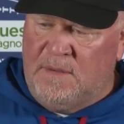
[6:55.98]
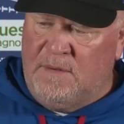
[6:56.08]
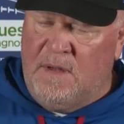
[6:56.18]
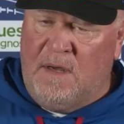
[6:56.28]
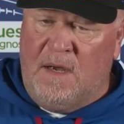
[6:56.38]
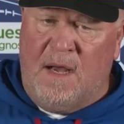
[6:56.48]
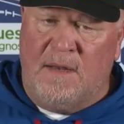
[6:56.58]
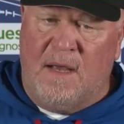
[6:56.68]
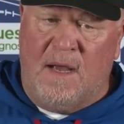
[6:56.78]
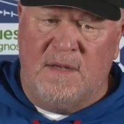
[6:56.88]
No,
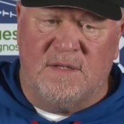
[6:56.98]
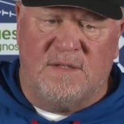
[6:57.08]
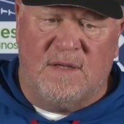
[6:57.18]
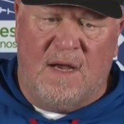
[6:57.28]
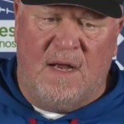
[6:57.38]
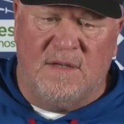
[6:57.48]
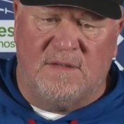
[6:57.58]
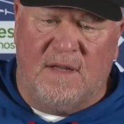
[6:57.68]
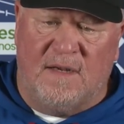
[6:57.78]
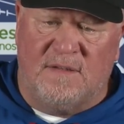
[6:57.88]
I
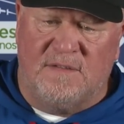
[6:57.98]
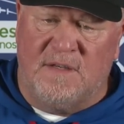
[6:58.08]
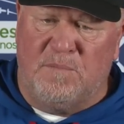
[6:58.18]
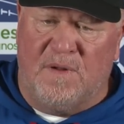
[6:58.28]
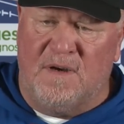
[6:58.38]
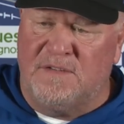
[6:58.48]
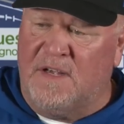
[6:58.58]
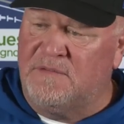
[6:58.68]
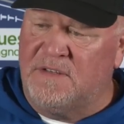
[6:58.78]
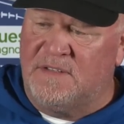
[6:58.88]
just like to see players
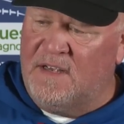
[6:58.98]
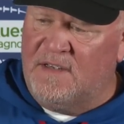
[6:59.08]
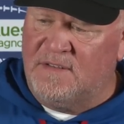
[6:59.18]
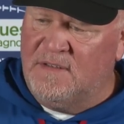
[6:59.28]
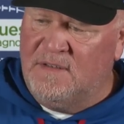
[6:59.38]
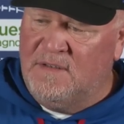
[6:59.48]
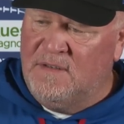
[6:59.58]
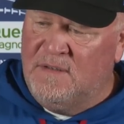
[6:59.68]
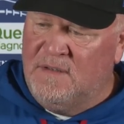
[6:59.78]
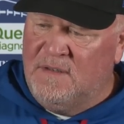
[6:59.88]
have success.
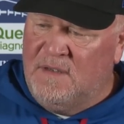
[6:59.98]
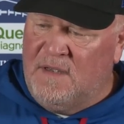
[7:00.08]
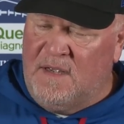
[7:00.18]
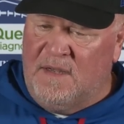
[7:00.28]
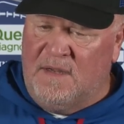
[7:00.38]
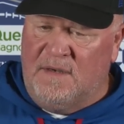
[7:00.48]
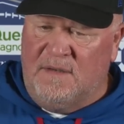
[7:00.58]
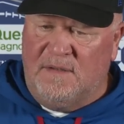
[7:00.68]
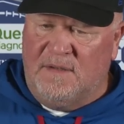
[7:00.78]
And